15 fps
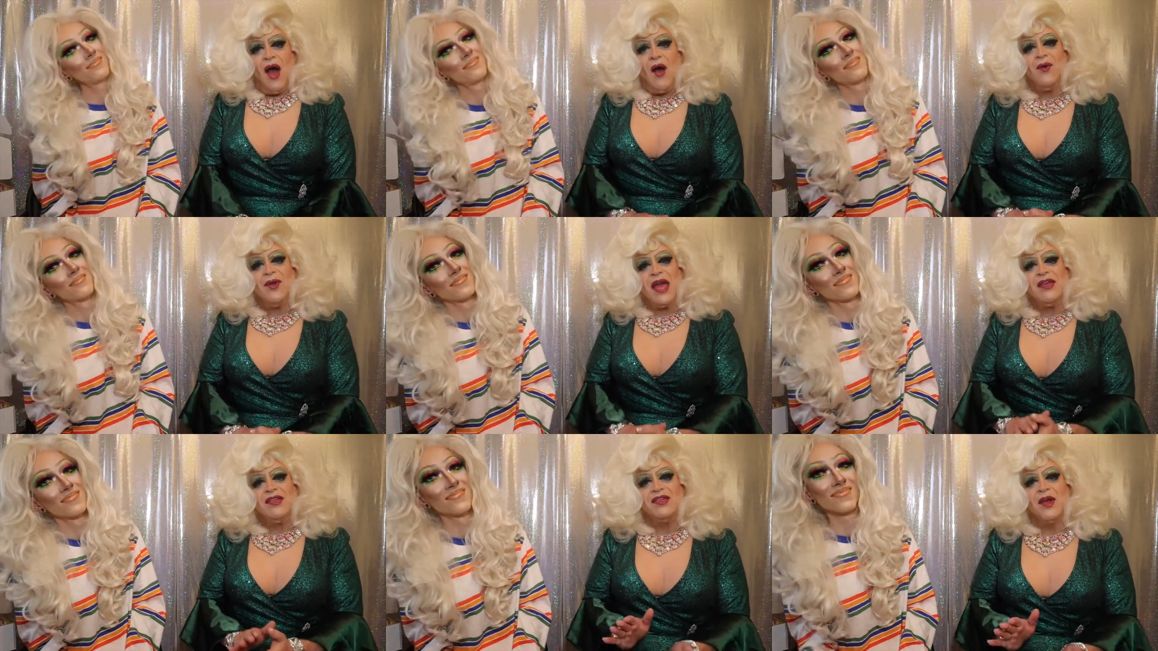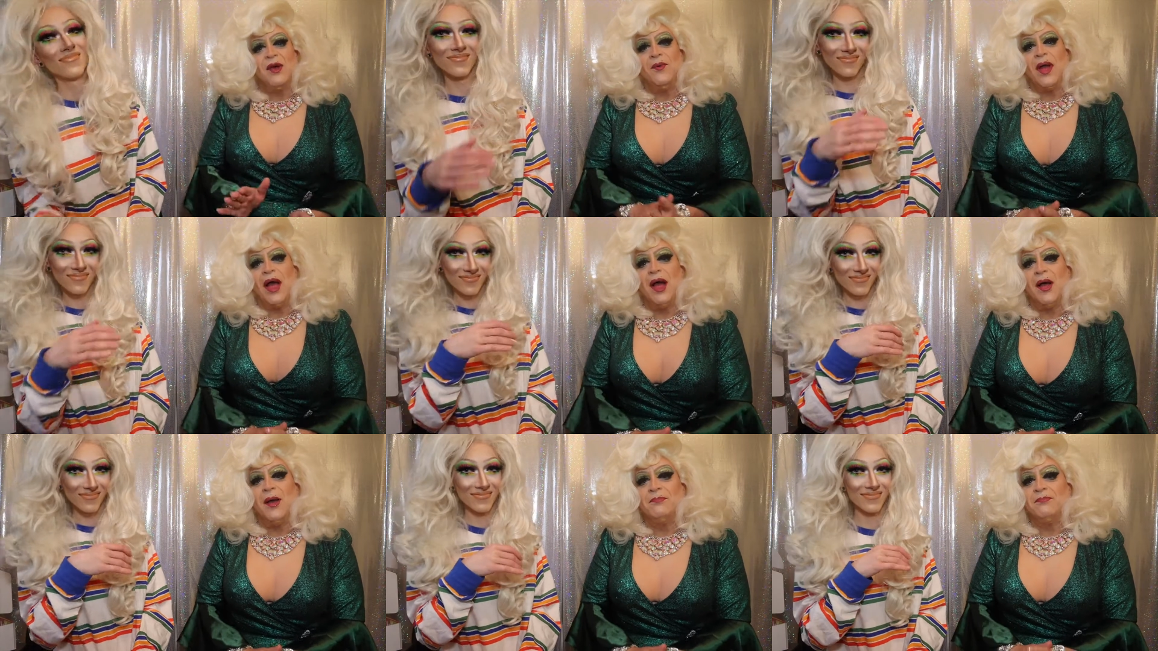Speaker 1: Okay, so
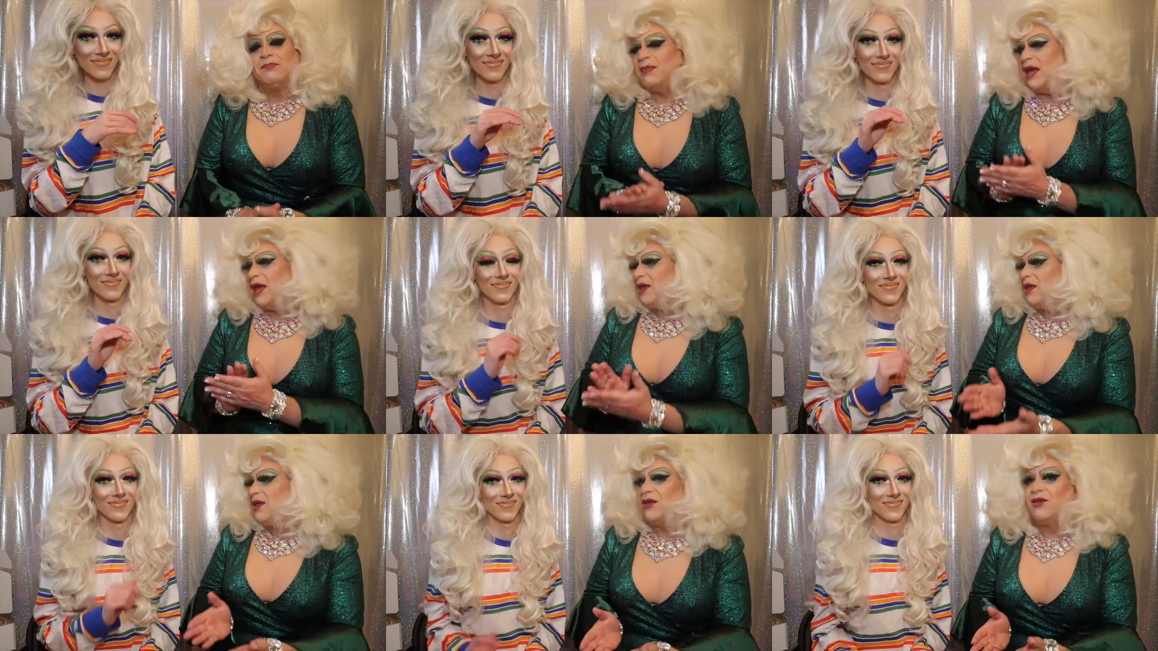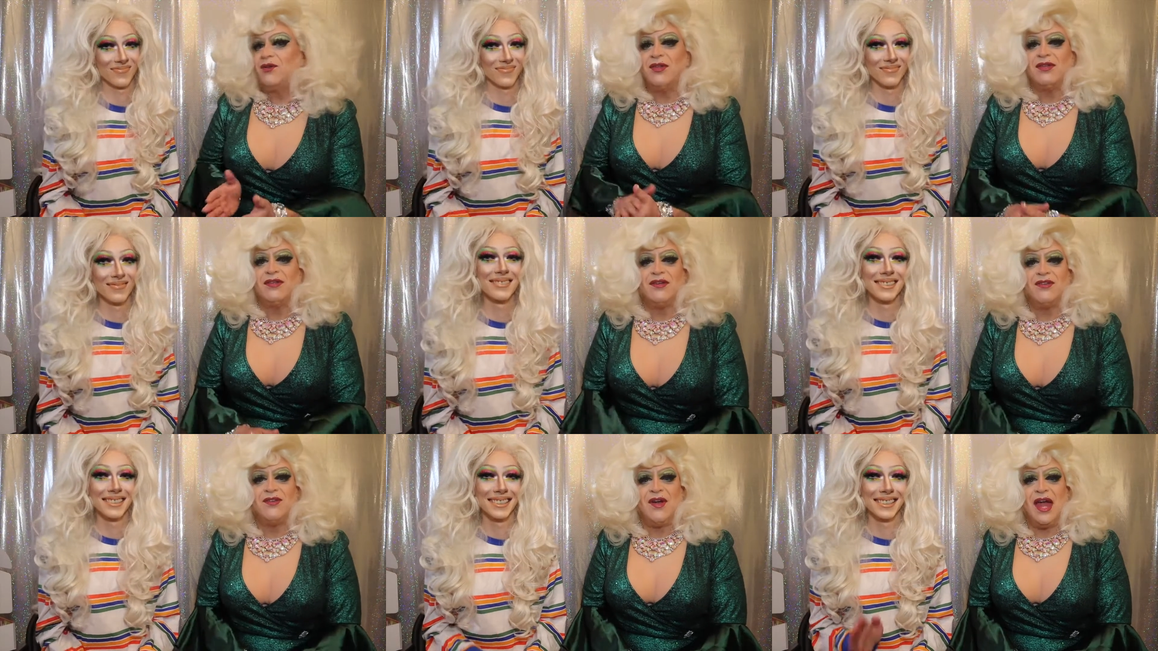uh, my good
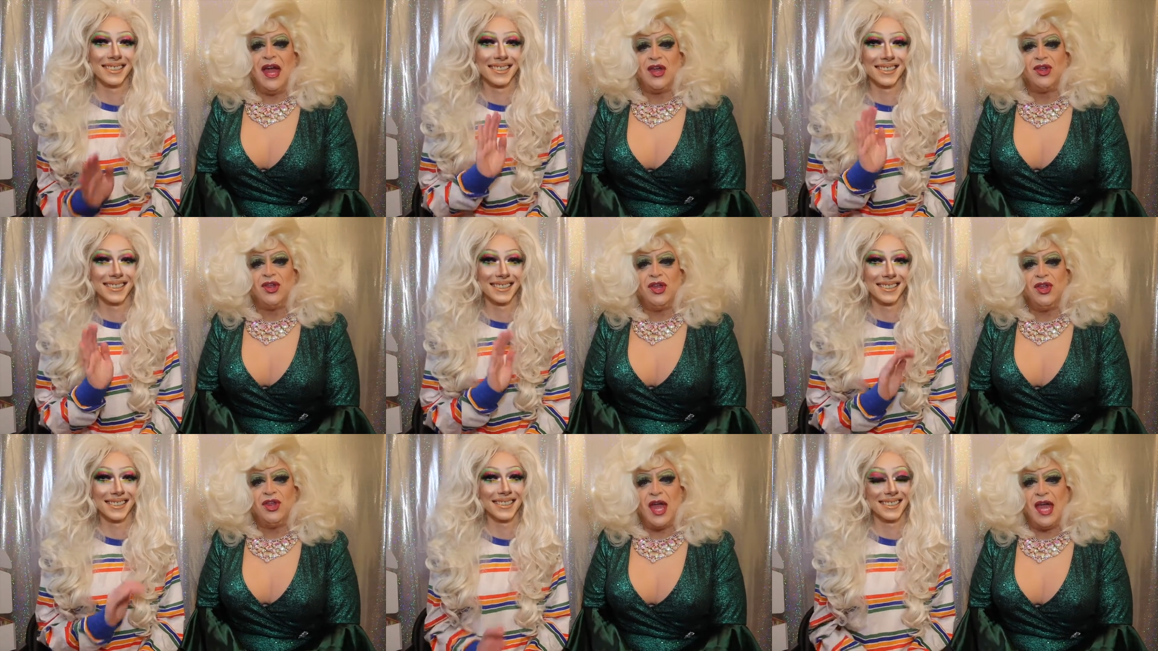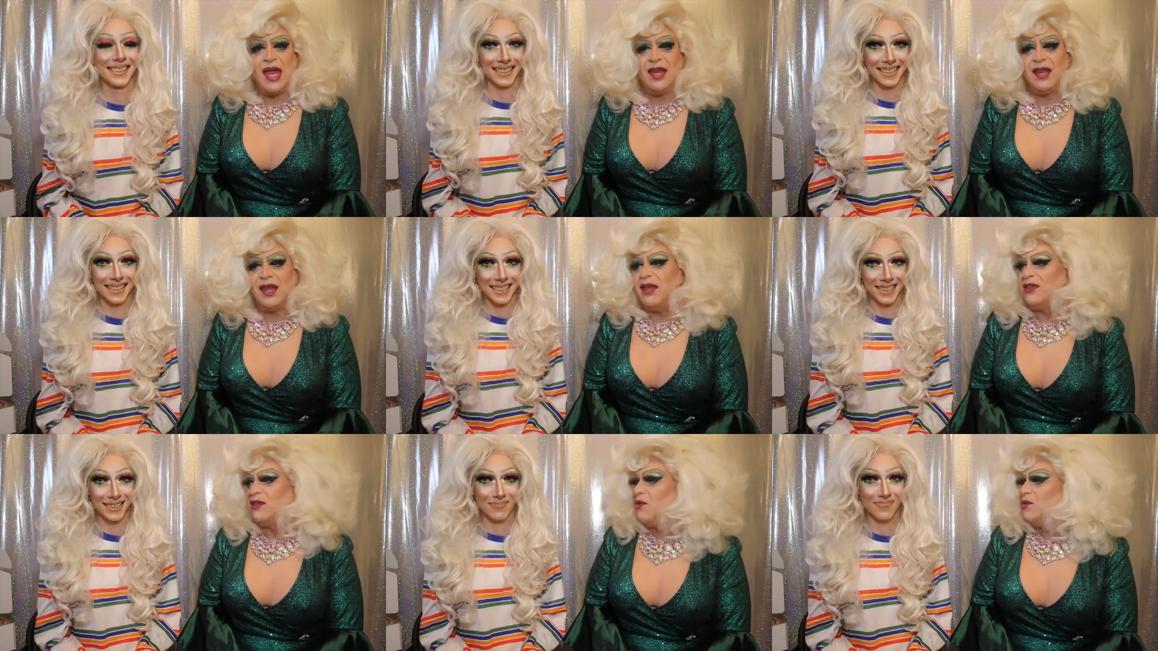sister Ashley Jade
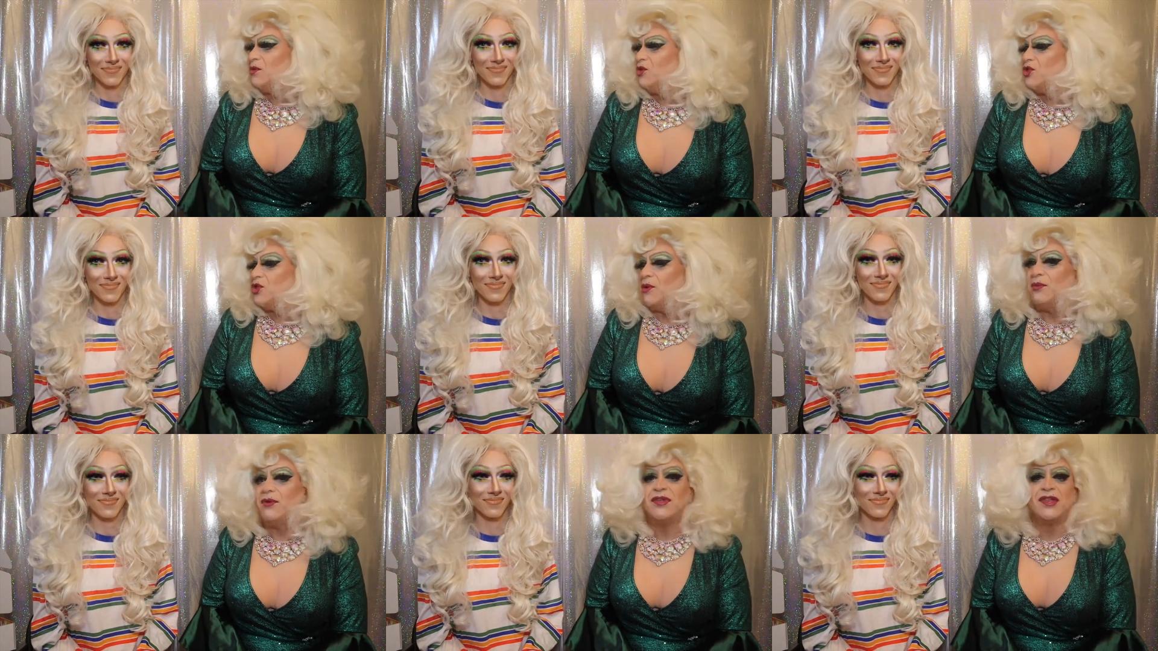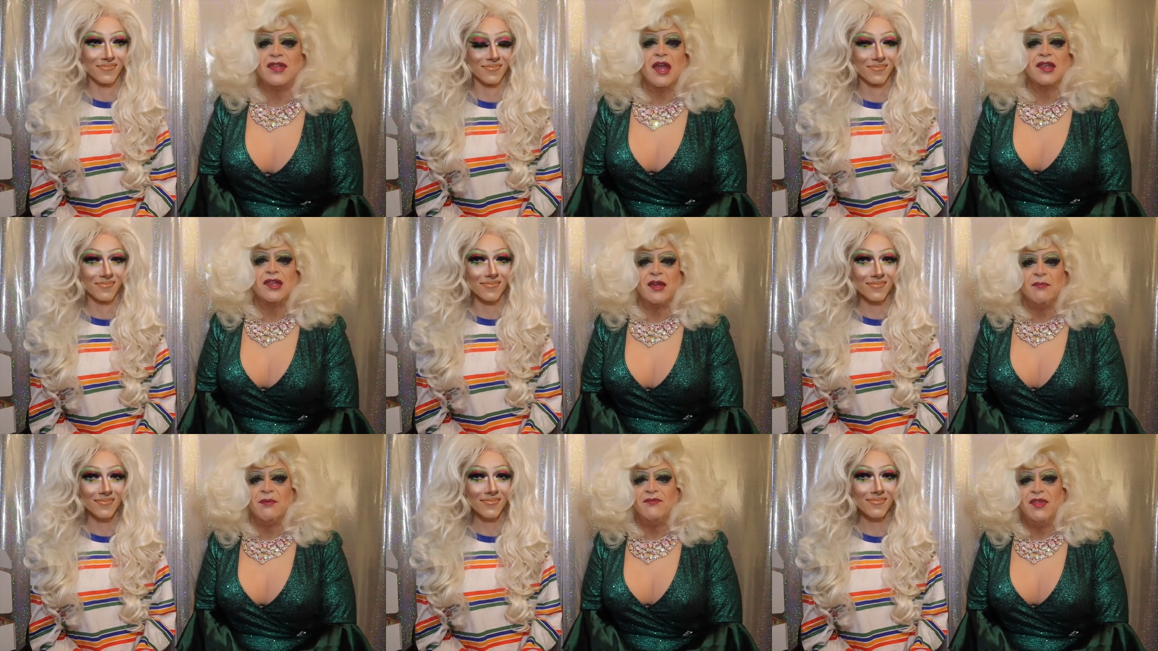is going to show us
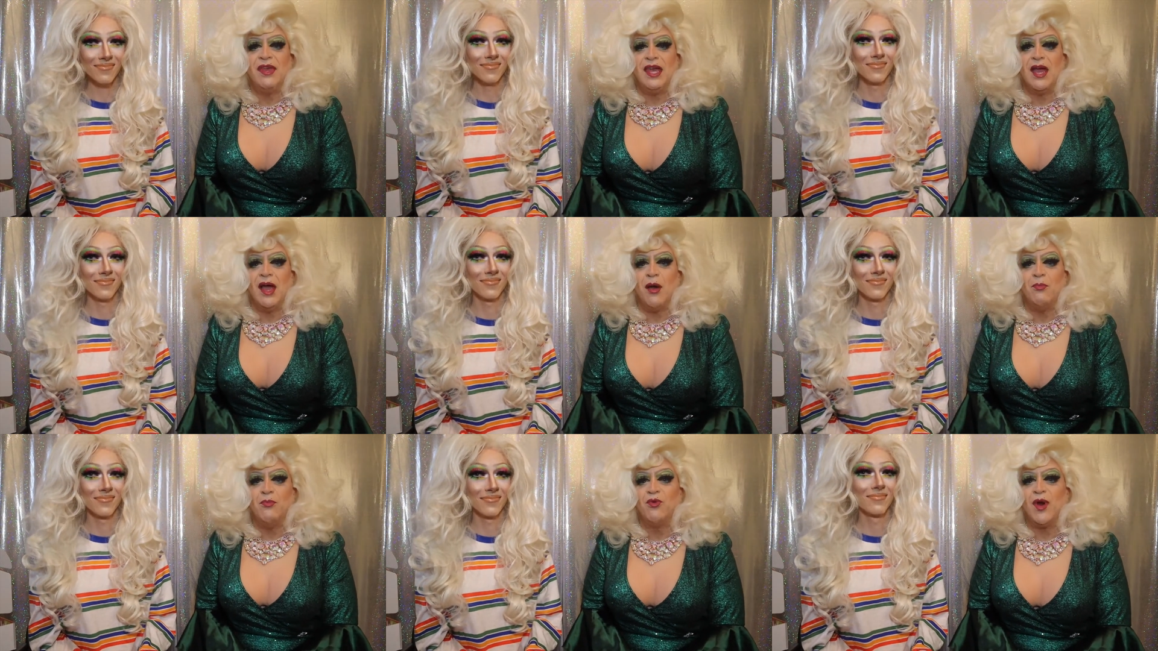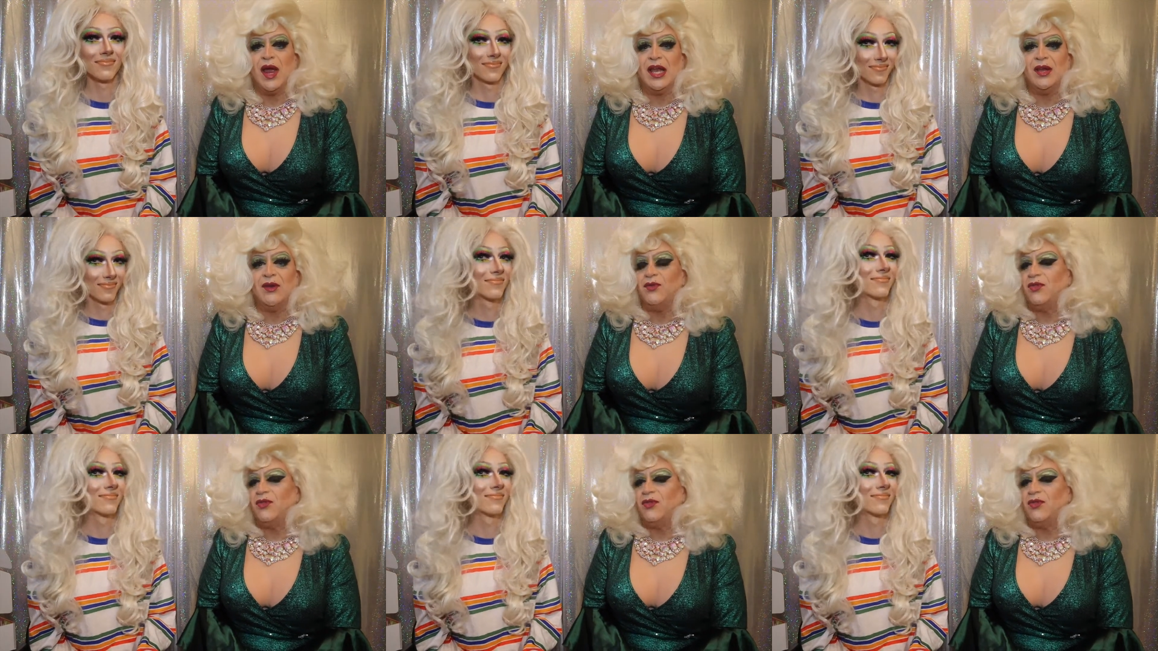some of the uh, brand new